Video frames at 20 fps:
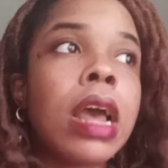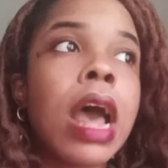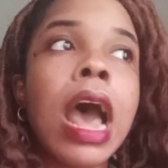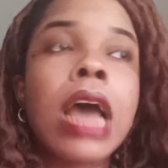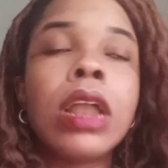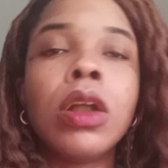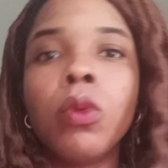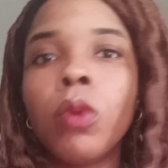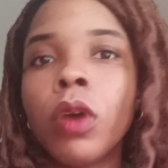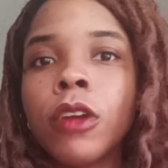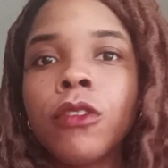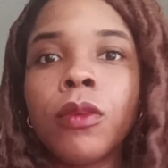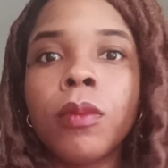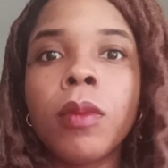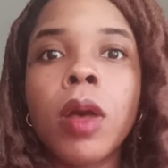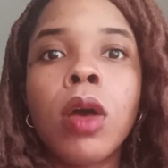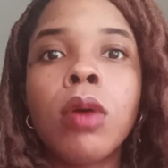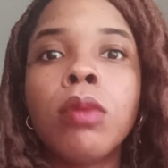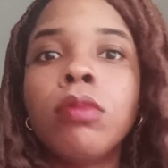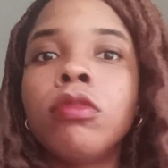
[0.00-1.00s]
i don't work from
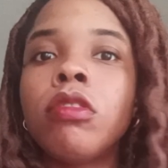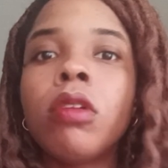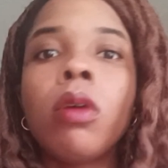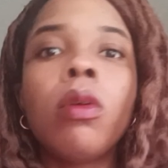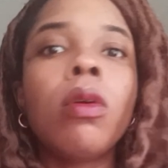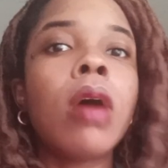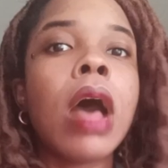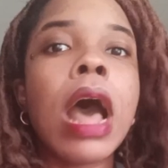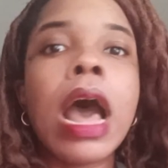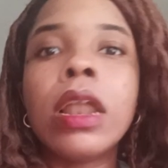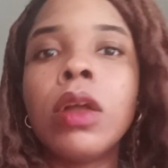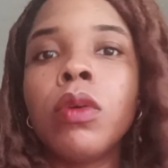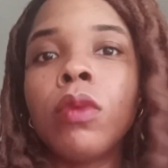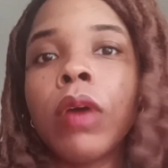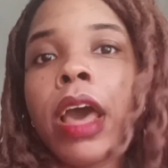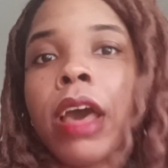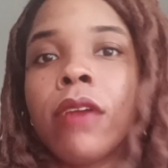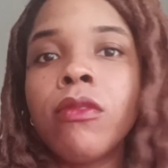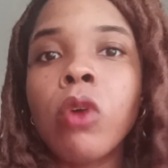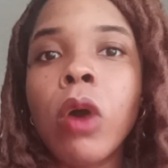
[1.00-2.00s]
home so i don't
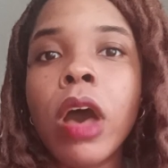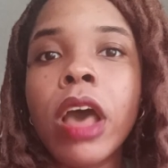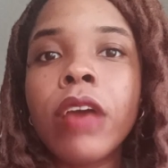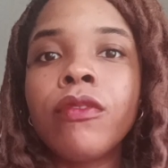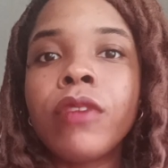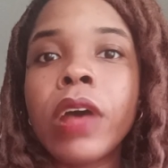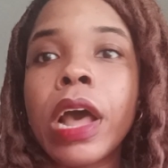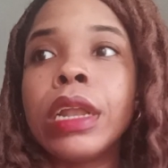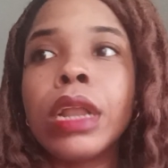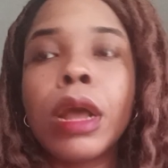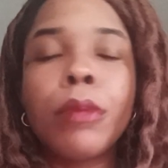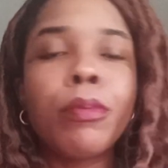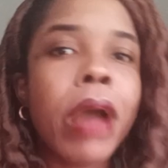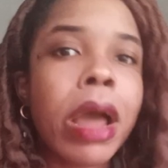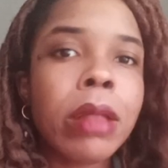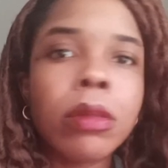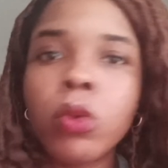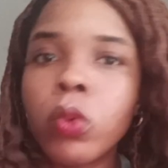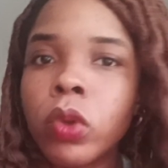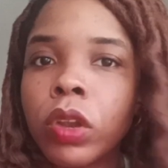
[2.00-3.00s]
have wi-fi and i
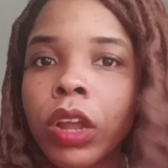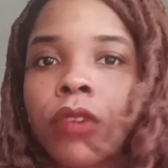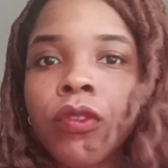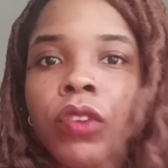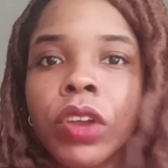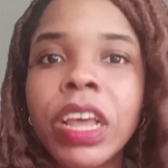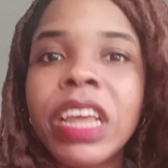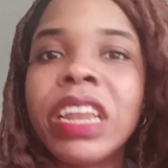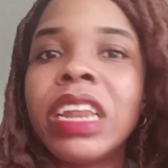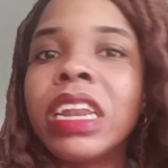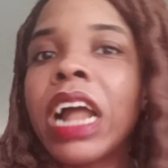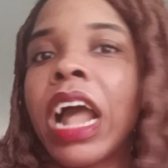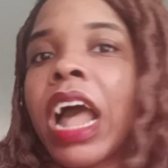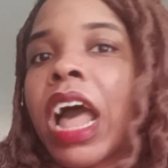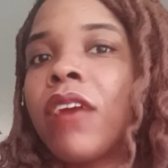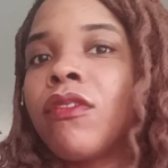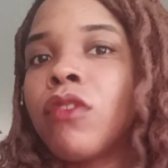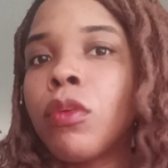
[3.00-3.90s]
probably will never get it i have